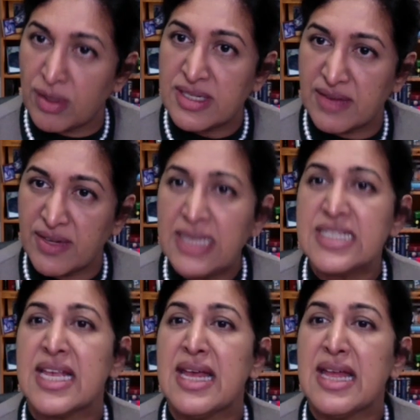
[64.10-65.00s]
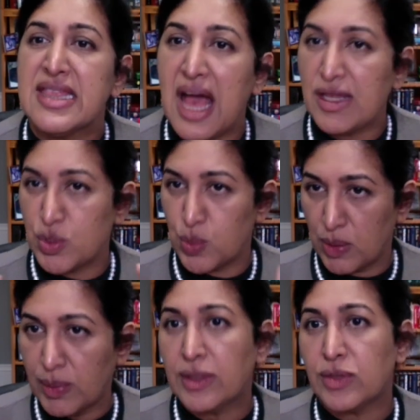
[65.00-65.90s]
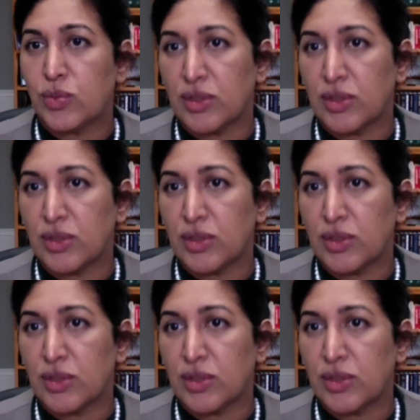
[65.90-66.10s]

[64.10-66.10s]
evidence, that's where real world